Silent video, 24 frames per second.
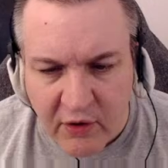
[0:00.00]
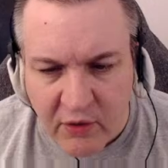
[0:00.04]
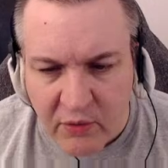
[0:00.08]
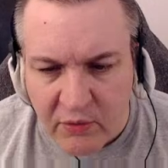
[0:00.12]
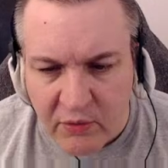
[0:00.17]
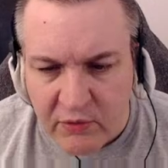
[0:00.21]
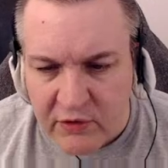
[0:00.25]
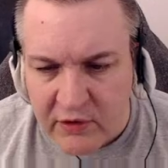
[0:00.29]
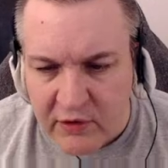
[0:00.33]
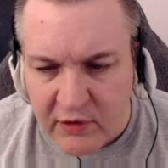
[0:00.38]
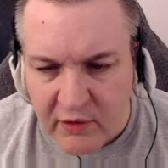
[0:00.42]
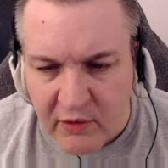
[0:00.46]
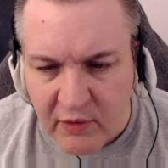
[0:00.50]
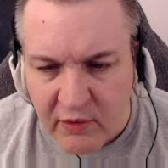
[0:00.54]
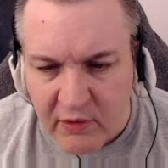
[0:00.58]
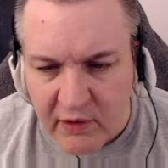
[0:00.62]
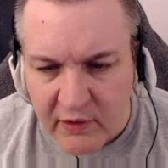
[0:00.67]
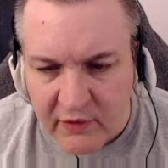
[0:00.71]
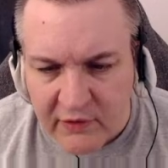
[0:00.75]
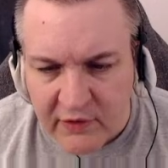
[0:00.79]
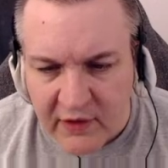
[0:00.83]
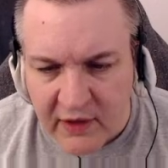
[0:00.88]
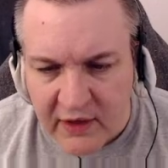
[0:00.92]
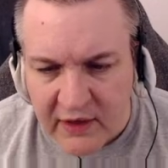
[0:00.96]
own
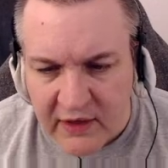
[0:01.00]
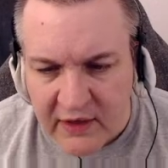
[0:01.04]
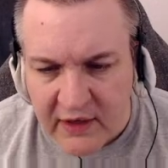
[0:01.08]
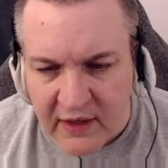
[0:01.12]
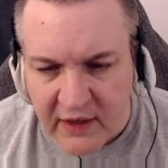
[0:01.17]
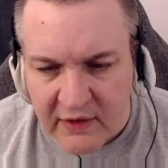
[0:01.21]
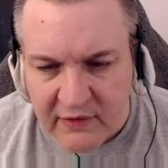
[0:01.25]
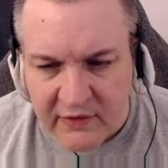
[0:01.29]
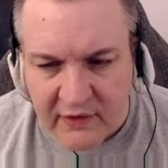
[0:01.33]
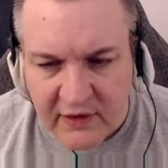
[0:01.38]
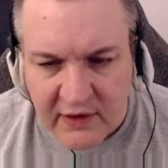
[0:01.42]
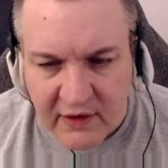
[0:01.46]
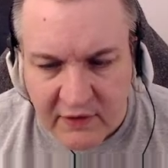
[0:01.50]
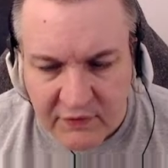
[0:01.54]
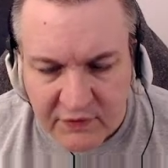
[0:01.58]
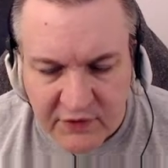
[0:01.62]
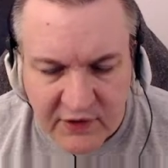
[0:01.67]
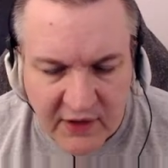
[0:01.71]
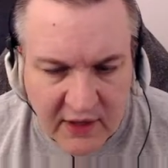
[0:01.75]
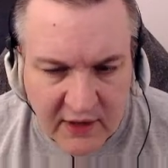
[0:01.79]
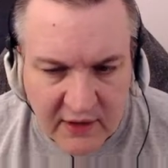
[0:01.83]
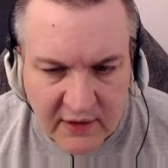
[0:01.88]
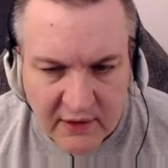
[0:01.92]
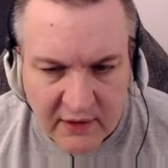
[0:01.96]
unicorns, and he hasn't left
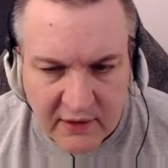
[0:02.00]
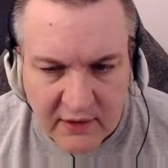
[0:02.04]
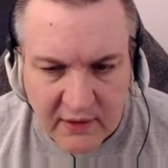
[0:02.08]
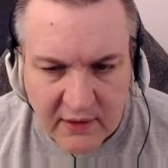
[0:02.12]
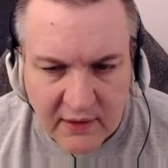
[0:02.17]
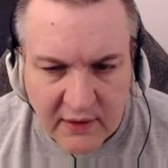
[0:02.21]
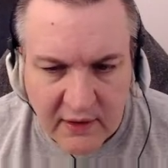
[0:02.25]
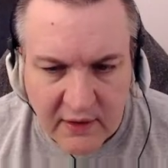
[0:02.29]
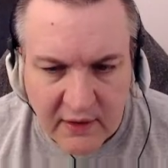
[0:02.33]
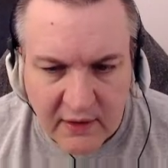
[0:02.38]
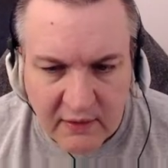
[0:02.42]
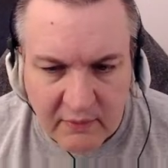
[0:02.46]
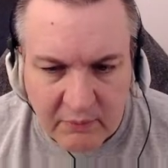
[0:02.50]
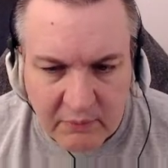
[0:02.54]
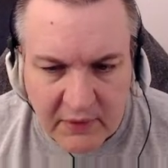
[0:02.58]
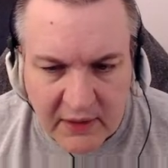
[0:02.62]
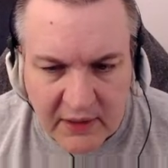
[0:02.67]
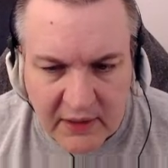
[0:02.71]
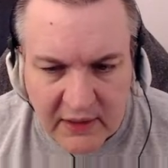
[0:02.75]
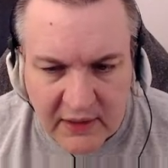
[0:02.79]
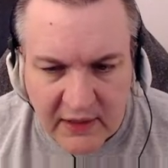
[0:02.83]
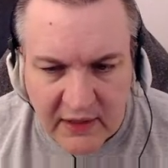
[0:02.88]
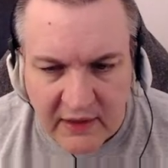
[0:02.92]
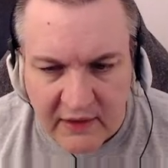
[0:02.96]
yet,
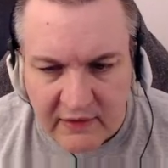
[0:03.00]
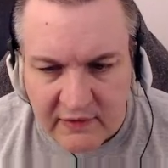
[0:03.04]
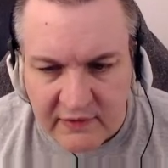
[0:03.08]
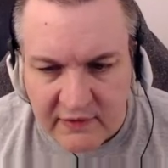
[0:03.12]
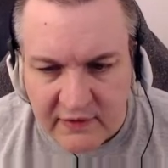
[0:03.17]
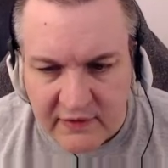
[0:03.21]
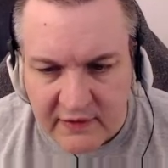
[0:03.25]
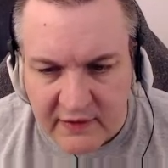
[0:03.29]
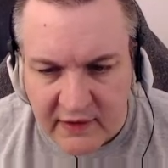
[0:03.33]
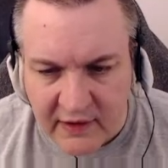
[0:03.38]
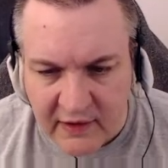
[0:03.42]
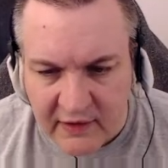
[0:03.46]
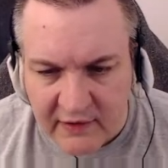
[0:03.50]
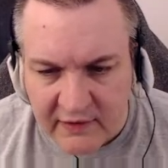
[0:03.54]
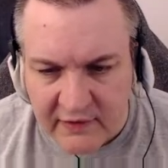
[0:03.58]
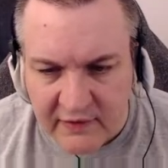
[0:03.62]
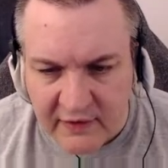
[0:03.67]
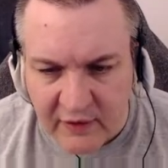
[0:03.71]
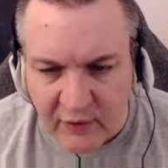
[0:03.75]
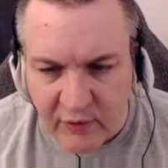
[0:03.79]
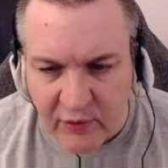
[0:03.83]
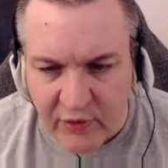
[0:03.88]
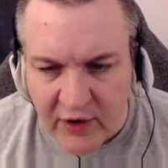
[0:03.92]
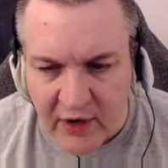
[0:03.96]
meaning he's
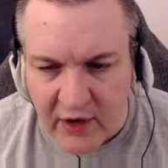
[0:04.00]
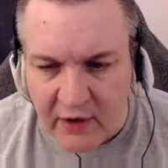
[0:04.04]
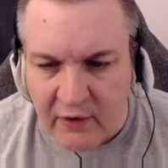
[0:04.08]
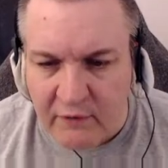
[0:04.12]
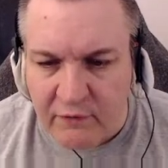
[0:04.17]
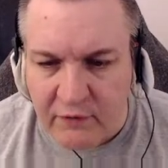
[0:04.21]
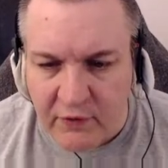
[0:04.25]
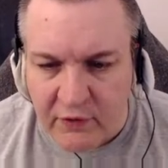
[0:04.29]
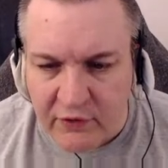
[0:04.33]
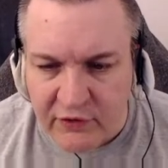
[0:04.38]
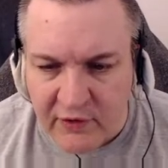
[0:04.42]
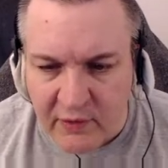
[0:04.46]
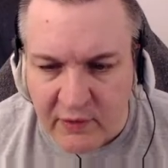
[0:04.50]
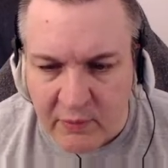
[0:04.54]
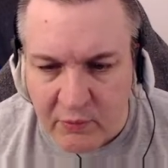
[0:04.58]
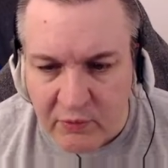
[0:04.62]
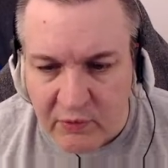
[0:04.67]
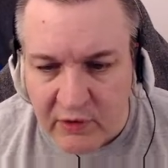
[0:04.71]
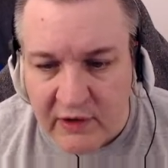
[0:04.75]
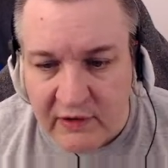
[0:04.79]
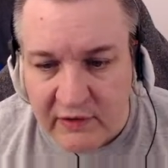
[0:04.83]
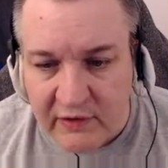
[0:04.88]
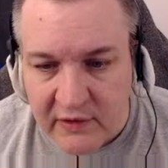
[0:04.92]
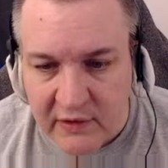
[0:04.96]
still there for some
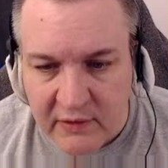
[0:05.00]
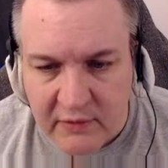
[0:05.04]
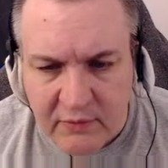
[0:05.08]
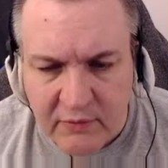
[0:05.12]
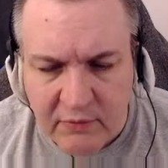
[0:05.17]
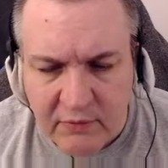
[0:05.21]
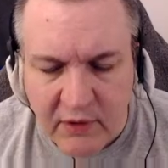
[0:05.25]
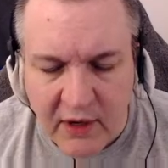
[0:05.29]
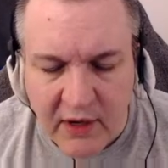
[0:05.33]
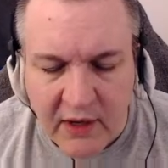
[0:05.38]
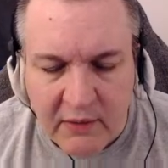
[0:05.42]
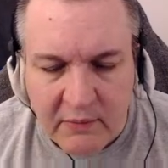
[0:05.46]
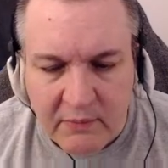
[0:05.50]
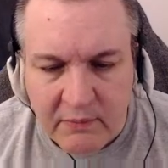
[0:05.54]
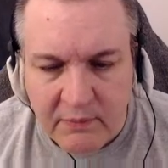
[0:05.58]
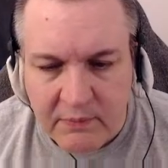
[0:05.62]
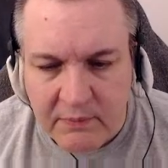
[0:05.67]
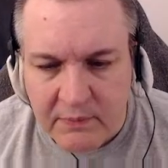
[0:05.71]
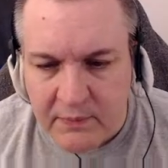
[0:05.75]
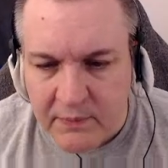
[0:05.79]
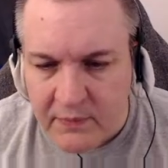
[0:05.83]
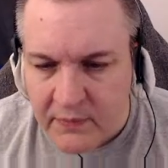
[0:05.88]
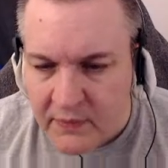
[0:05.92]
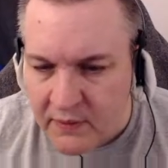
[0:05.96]
reason, right?
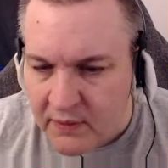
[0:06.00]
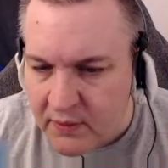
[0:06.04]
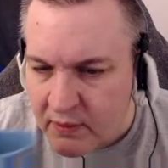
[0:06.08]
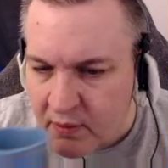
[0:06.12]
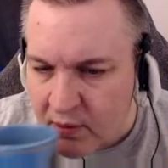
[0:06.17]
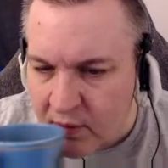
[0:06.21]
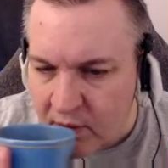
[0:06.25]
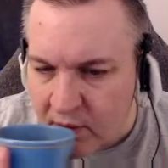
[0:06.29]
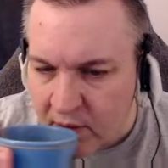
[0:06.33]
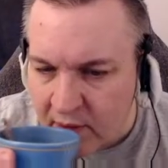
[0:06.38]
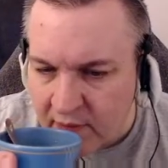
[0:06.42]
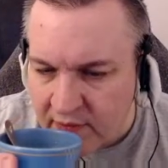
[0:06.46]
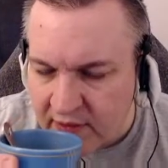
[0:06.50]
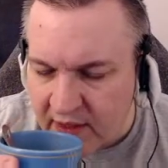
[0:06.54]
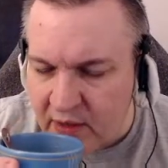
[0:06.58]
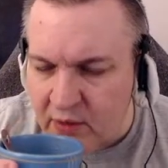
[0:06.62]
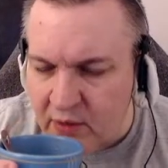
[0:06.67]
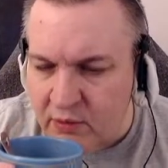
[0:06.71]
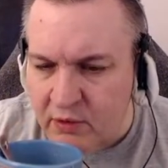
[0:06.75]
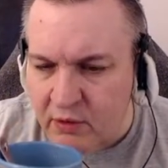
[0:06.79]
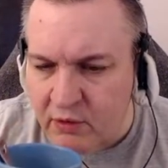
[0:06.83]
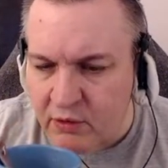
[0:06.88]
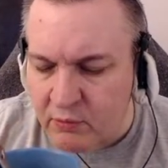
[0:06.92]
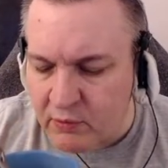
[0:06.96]
They
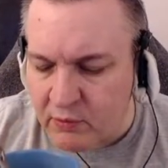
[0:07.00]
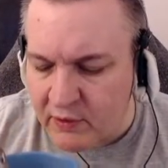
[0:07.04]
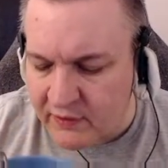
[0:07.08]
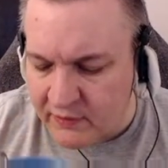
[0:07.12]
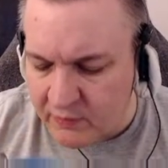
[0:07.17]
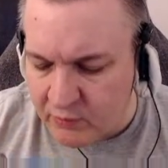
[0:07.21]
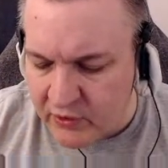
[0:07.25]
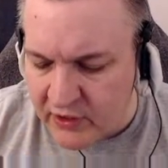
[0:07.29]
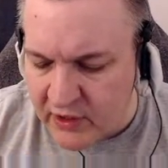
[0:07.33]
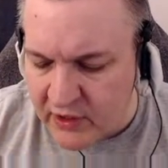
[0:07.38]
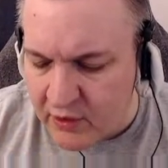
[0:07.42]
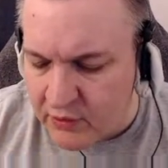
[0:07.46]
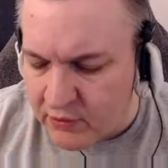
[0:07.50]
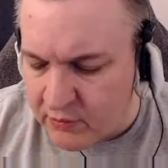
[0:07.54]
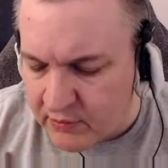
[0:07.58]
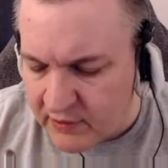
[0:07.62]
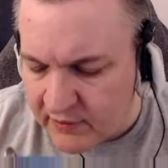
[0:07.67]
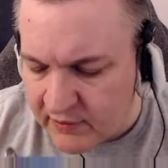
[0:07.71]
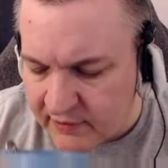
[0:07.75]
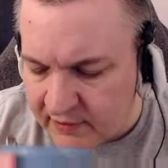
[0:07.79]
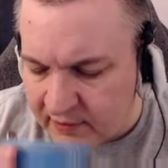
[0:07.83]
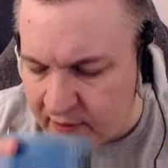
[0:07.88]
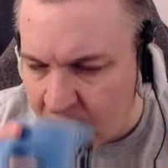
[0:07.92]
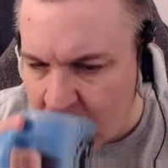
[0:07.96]
don't know the reason. We know the
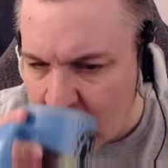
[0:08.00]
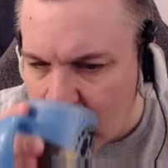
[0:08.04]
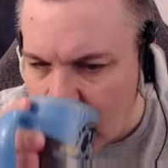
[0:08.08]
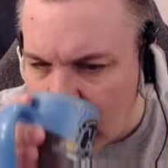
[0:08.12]
reason.